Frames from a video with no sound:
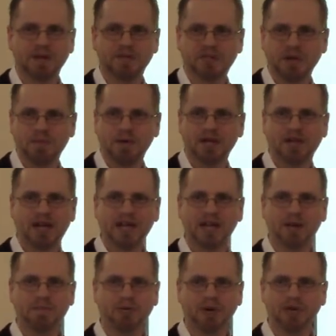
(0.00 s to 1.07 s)
somebody
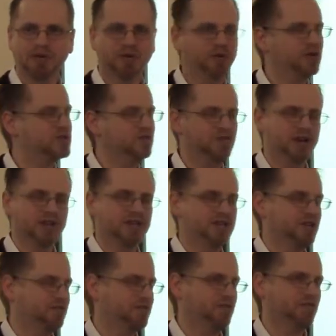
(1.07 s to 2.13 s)
like a brother looks very
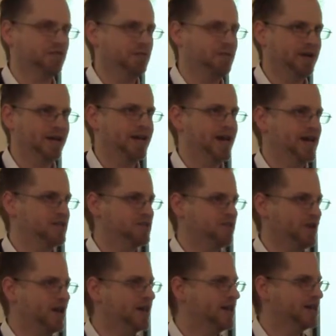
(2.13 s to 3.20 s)
different from a
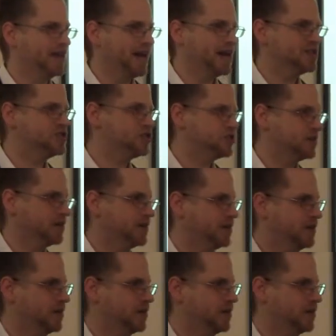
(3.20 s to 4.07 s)
guest, right? A guest,